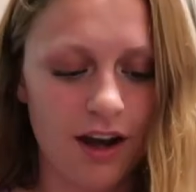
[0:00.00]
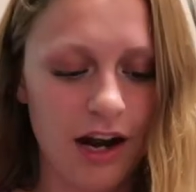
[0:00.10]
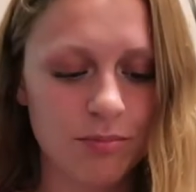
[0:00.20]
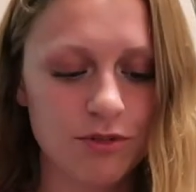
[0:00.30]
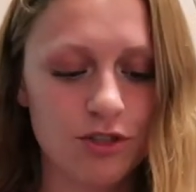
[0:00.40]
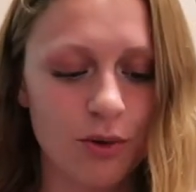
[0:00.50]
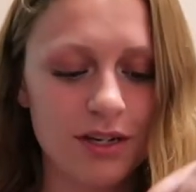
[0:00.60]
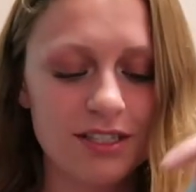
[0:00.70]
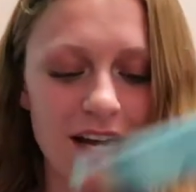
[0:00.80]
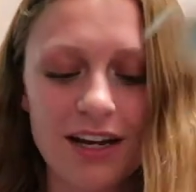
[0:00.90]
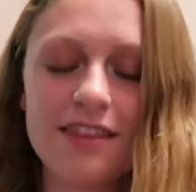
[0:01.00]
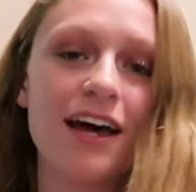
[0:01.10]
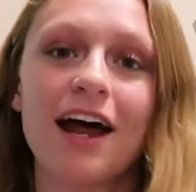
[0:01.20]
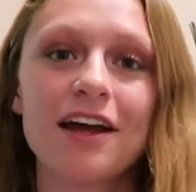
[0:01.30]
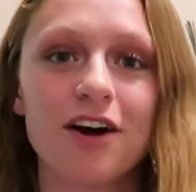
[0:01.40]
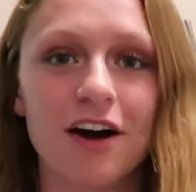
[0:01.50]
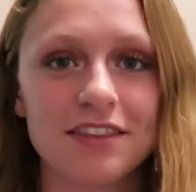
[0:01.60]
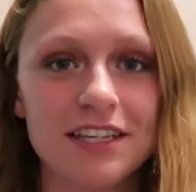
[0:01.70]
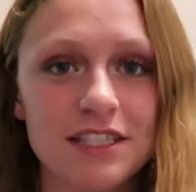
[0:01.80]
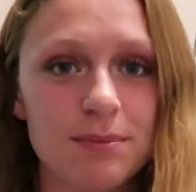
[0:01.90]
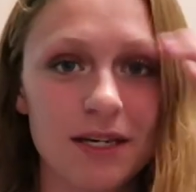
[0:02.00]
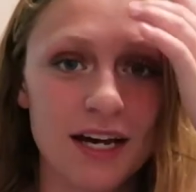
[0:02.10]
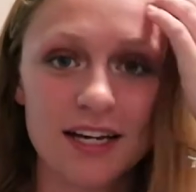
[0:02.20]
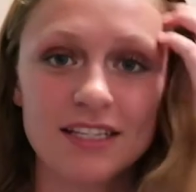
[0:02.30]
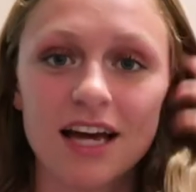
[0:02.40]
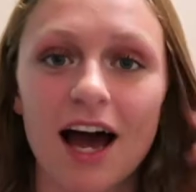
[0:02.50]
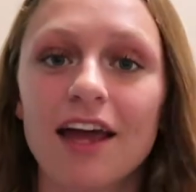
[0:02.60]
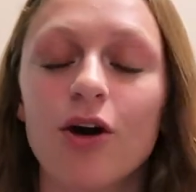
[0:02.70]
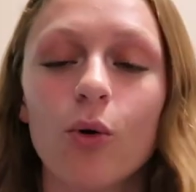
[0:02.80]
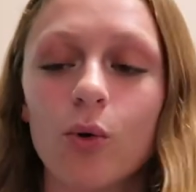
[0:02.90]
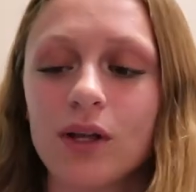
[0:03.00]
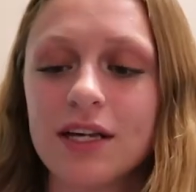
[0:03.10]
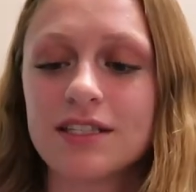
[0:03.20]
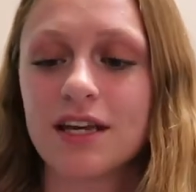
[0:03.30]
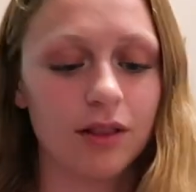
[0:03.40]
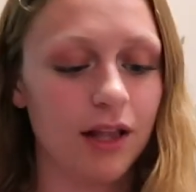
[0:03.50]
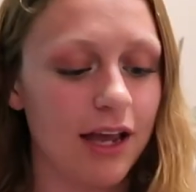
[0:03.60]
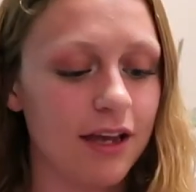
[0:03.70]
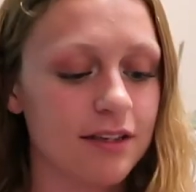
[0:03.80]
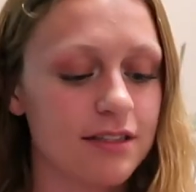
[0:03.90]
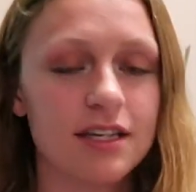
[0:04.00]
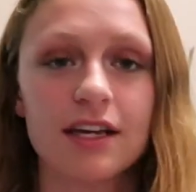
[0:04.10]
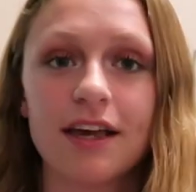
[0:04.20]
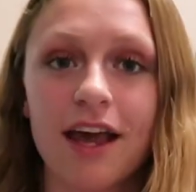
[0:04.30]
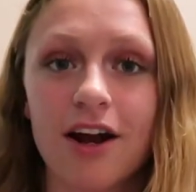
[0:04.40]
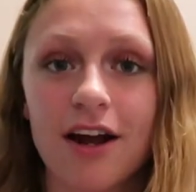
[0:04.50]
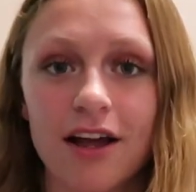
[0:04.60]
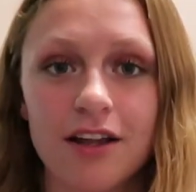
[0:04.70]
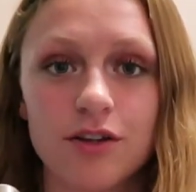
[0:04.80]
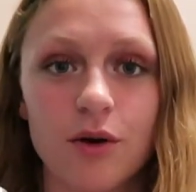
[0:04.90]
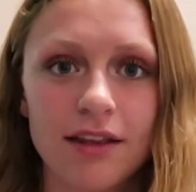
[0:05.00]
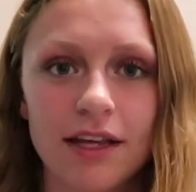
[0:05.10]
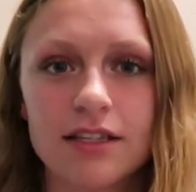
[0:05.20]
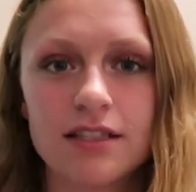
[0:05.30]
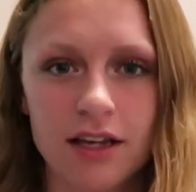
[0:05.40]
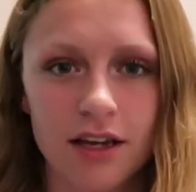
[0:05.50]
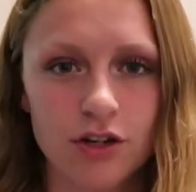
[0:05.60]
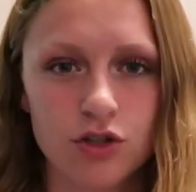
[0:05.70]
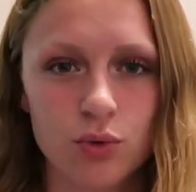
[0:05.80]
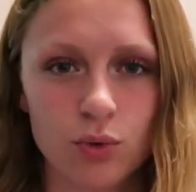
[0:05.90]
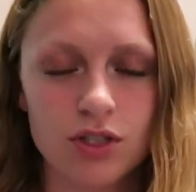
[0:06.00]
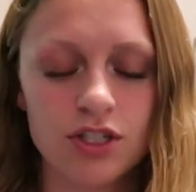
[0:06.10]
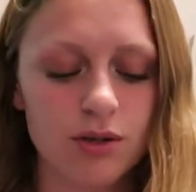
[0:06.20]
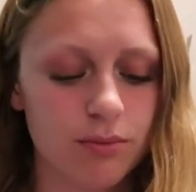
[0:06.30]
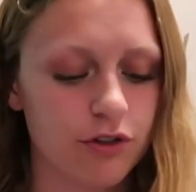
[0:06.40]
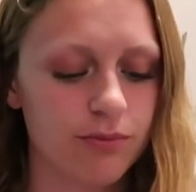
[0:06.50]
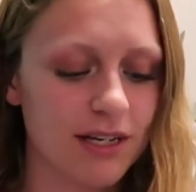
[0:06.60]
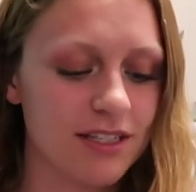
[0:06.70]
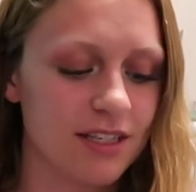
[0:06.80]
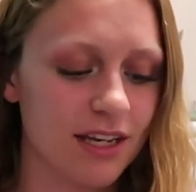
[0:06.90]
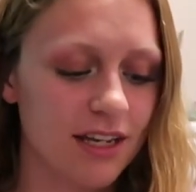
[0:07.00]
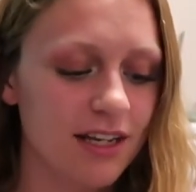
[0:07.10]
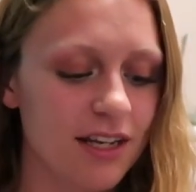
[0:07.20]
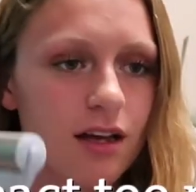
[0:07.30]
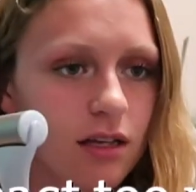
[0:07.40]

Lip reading: And I'm so excited that I got this because I always like skincare and like skincare tools to improve my skin.